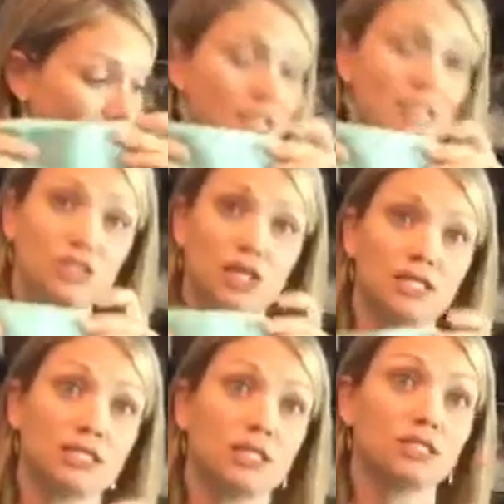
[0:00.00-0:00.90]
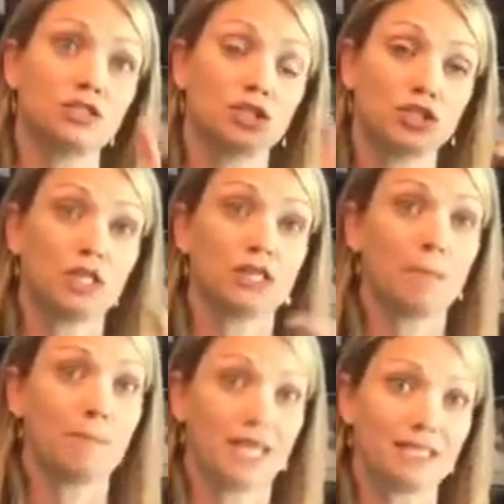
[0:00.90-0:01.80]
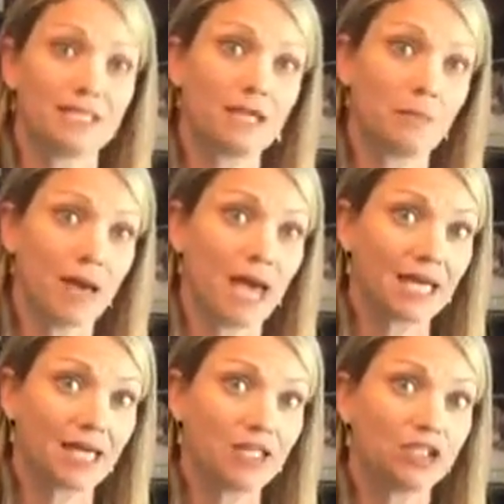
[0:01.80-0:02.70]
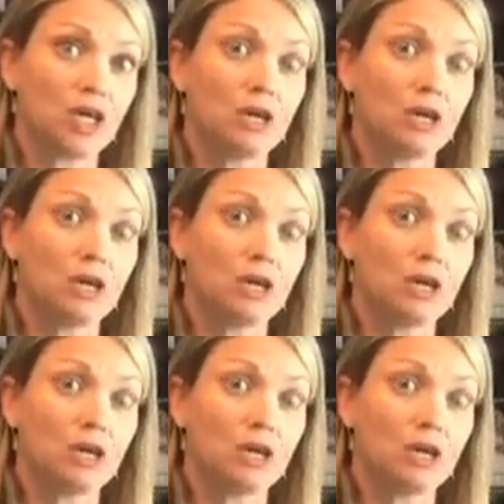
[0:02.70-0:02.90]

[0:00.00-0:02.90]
I suggest searching the basic package